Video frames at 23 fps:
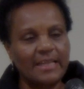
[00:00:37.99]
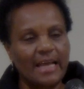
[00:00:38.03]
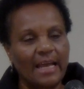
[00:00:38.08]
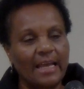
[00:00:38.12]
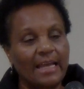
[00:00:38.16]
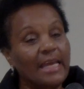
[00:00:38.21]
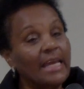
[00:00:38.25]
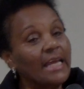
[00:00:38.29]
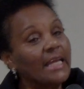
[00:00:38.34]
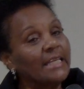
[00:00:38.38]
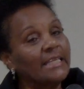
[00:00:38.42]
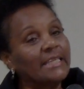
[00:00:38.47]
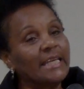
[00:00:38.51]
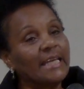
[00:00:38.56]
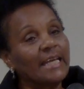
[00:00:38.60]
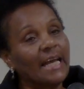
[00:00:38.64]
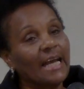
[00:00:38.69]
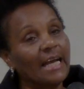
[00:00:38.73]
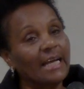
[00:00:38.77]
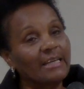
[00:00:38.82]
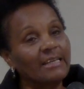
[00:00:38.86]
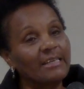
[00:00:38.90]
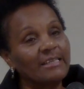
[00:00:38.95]
I can't tell
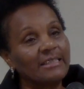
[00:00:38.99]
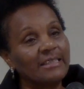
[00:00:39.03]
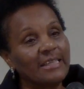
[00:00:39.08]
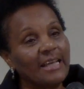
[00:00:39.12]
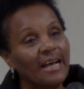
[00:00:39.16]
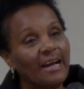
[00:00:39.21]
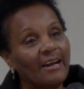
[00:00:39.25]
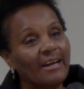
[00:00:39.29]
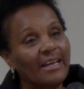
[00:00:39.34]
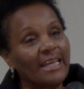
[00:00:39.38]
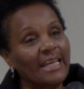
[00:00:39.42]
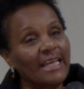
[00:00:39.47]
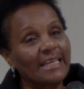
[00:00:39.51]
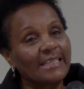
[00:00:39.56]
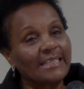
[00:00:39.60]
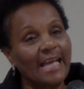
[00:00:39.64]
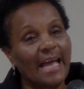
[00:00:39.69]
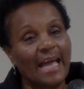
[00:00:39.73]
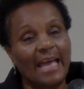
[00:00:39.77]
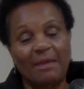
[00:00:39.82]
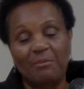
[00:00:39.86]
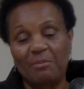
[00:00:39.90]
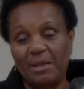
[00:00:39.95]
how good God is,
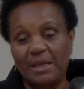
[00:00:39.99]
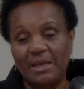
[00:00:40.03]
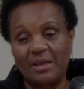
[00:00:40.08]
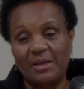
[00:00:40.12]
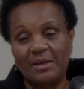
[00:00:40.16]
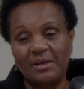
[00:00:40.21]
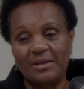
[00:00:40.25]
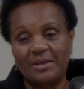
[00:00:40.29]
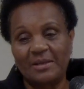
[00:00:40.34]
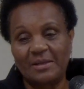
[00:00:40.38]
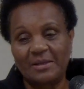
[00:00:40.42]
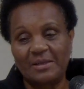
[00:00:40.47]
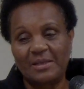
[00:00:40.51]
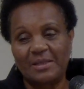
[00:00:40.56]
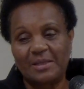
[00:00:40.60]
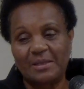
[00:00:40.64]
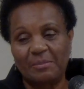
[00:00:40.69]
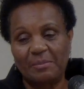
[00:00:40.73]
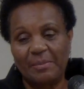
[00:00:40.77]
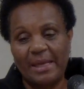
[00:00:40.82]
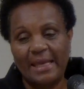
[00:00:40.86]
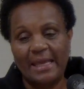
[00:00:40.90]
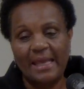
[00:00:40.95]
how He's been good, good
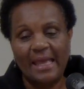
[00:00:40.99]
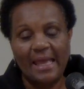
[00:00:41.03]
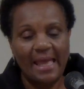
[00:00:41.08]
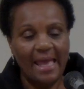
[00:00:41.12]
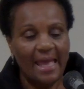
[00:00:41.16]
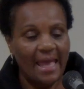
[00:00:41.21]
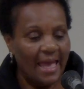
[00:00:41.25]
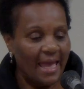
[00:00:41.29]
right. to me.